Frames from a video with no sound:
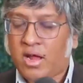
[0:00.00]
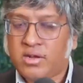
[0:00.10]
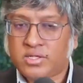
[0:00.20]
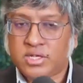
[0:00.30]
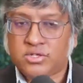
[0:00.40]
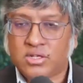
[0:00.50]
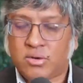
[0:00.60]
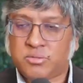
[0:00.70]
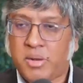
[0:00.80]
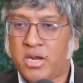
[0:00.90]
a decision
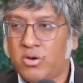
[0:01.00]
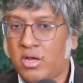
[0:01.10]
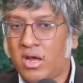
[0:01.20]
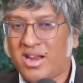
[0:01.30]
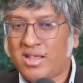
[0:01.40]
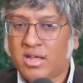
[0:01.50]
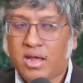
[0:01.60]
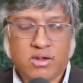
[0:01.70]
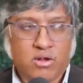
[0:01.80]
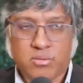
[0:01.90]
that was made early on. I think
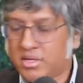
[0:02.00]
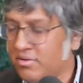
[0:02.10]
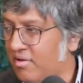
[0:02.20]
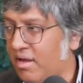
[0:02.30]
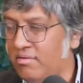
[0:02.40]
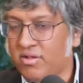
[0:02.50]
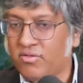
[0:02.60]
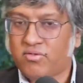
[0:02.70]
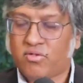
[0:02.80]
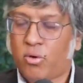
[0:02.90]
I can talk about this because
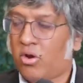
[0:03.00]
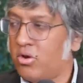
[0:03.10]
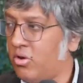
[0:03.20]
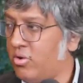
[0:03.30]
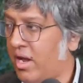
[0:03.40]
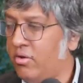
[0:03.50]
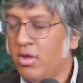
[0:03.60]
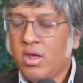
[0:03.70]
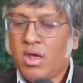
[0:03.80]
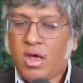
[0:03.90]
this is so long ago
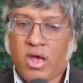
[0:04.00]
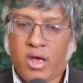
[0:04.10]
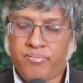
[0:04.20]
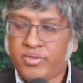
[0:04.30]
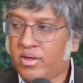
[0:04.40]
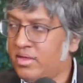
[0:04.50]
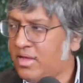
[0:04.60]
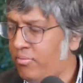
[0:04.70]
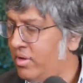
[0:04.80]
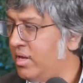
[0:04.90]
now.
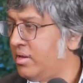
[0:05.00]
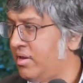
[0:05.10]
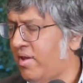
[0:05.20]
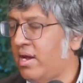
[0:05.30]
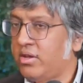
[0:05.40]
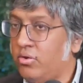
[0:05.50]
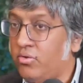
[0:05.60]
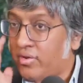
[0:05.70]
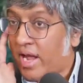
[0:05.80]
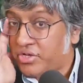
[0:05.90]
They really decided to
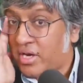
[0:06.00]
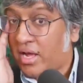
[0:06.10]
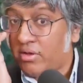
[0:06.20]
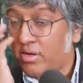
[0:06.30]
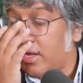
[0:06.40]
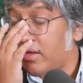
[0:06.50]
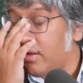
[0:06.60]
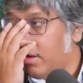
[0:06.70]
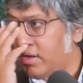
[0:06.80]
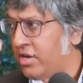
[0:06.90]
use nationality, like
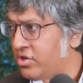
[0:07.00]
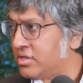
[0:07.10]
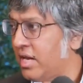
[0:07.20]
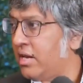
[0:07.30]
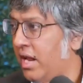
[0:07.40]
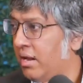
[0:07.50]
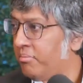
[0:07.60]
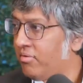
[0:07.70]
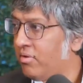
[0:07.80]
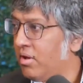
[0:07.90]
nation-state
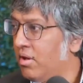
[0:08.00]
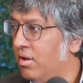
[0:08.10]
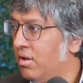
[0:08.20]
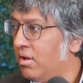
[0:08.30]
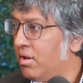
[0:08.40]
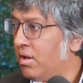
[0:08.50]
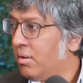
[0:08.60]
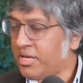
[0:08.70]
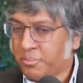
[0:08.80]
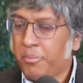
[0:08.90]
names. Yeah.
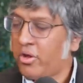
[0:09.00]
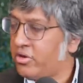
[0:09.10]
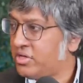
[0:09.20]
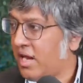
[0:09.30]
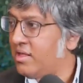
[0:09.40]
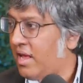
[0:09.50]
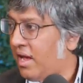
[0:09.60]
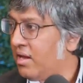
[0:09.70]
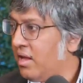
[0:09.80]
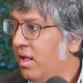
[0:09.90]
Because people understand
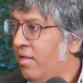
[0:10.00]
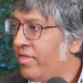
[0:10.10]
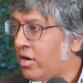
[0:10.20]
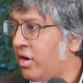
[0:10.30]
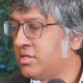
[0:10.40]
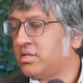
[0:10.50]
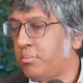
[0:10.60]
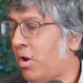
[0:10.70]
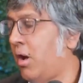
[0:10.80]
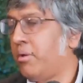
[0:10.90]
that. Yeah. That causes
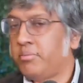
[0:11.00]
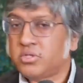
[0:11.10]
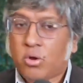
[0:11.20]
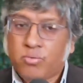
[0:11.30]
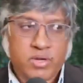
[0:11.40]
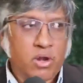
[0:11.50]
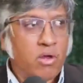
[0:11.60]
some problems. So,